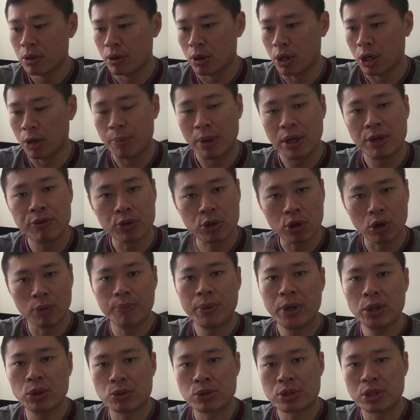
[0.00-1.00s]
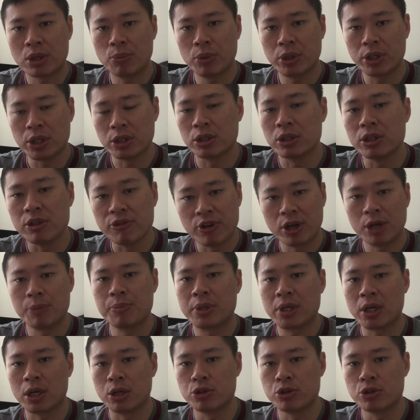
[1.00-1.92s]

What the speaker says: but if you compare to someone in a developing